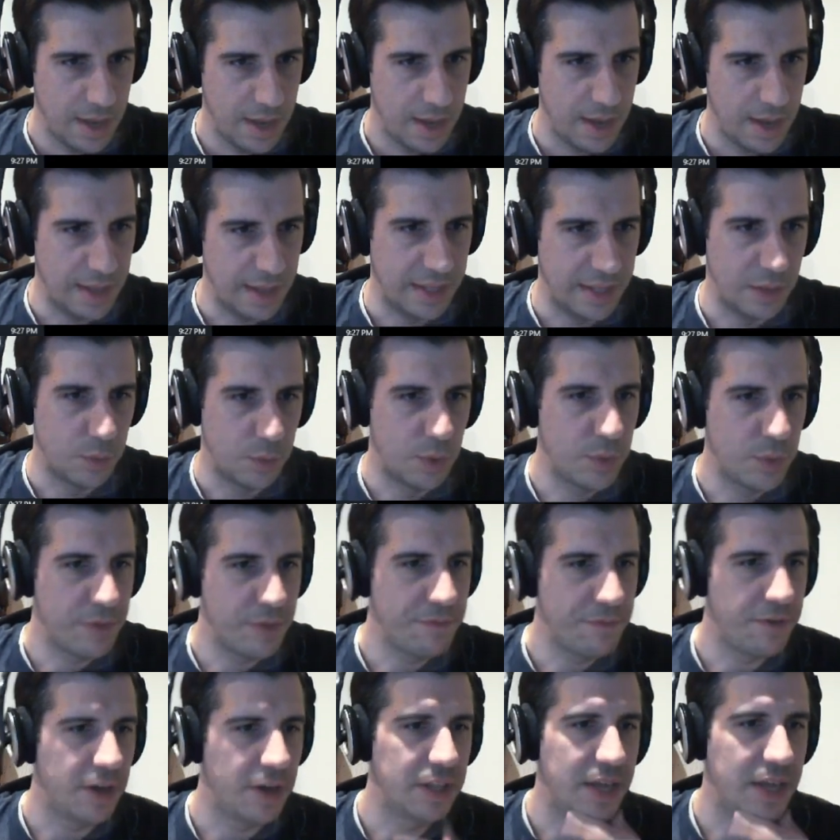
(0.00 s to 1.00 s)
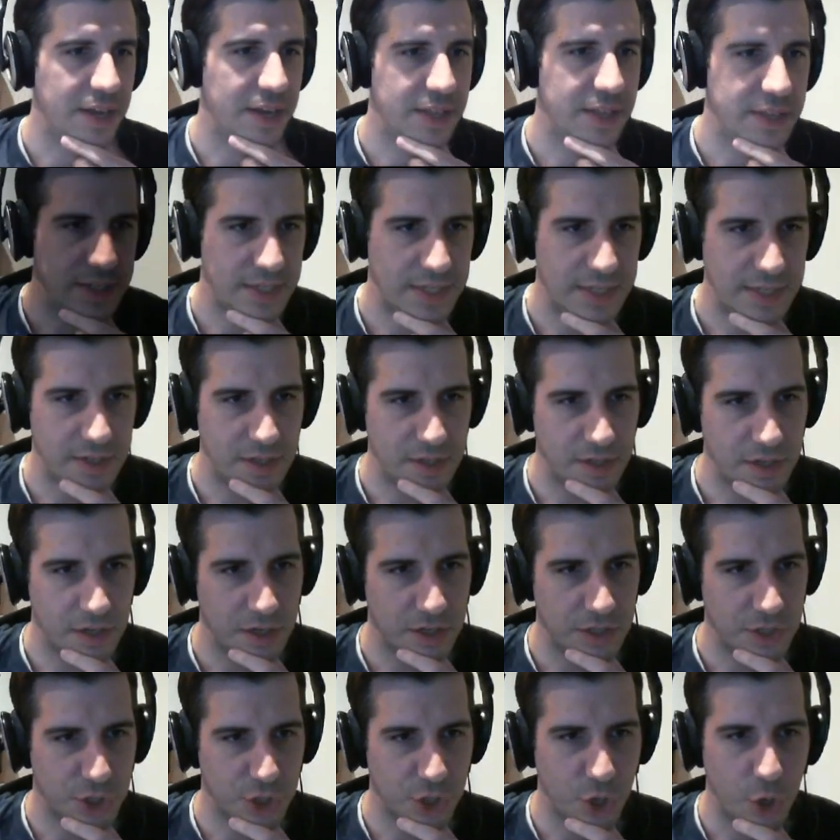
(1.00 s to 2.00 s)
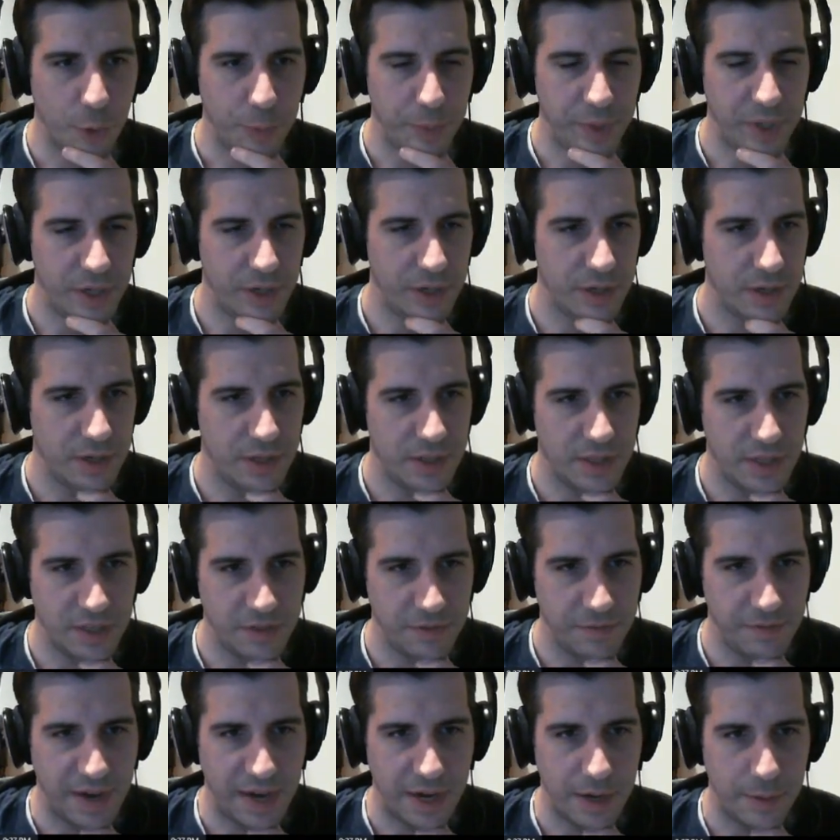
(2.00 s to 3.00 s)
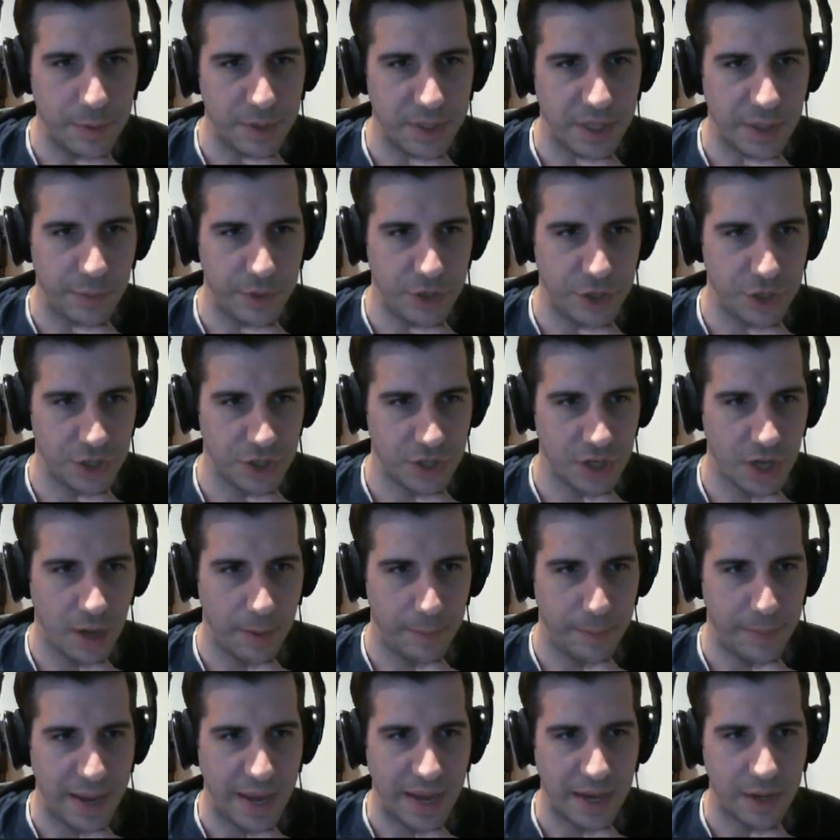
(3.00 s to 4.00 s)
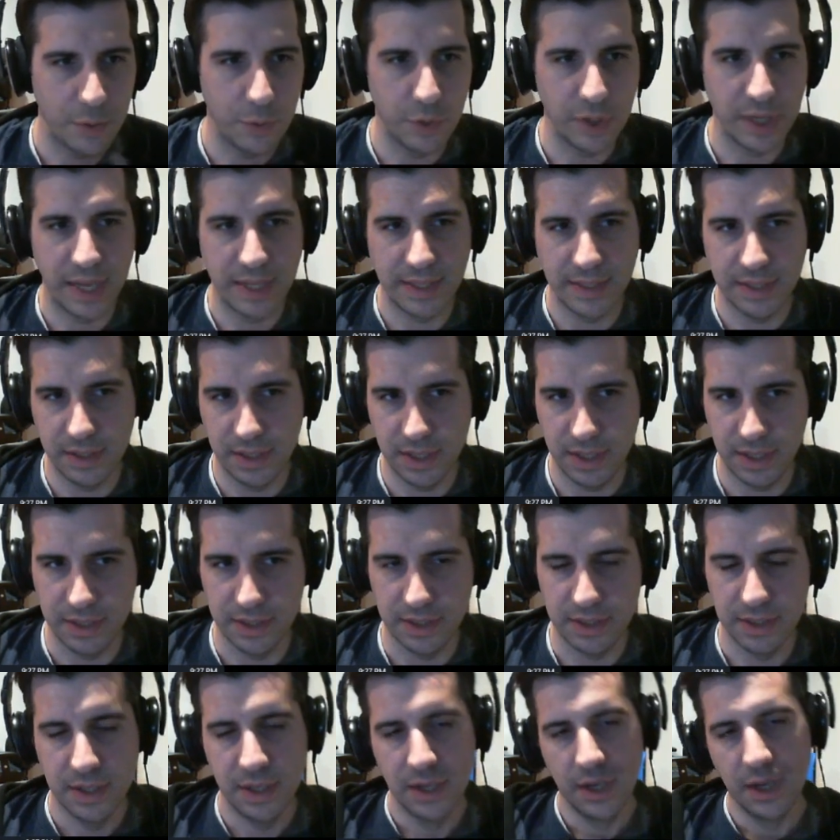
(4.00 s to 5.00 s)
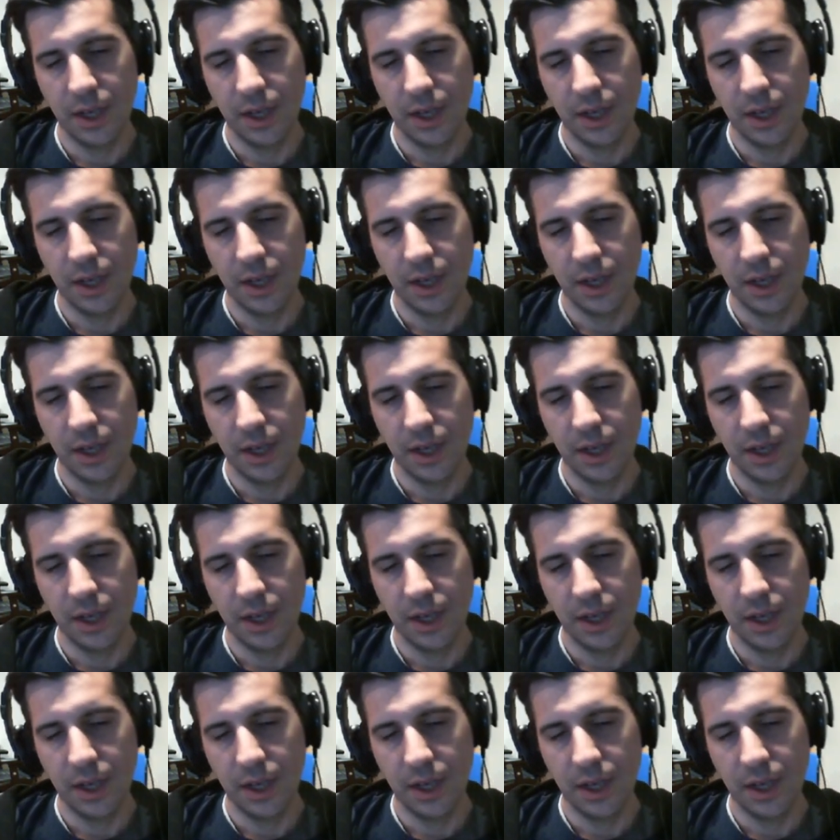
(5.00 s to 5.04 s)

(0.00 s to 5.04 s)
And then when we fall out of this scope here, this variable that we just got back will get deleted.